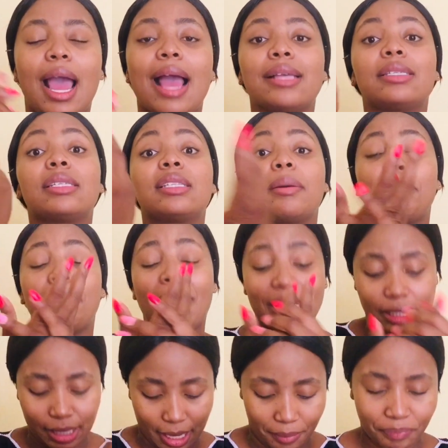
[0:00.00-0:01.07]
as the
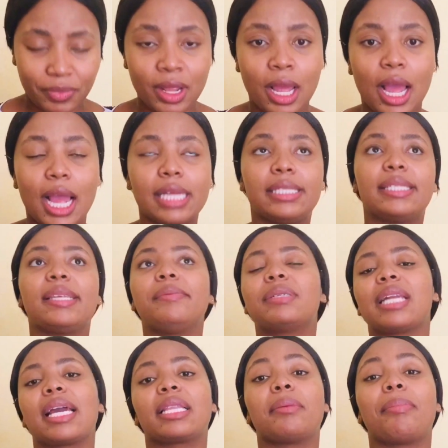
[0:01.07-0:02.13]
butter it seems
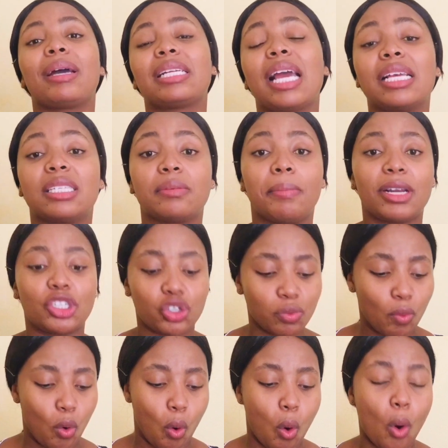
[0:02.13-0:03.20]
like the butter is much
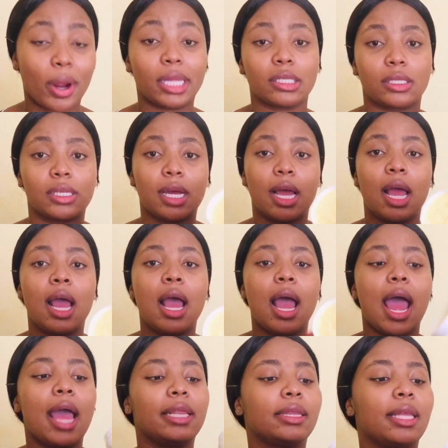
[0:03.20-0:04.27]
more oiled
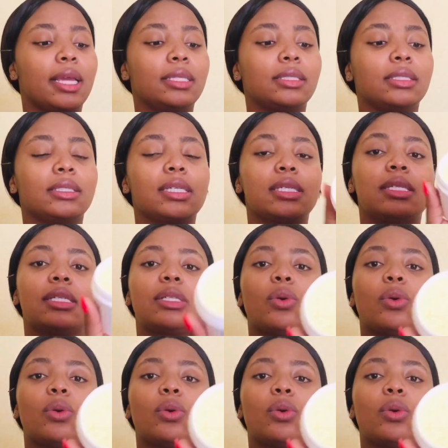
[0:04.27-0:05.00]
and then this is the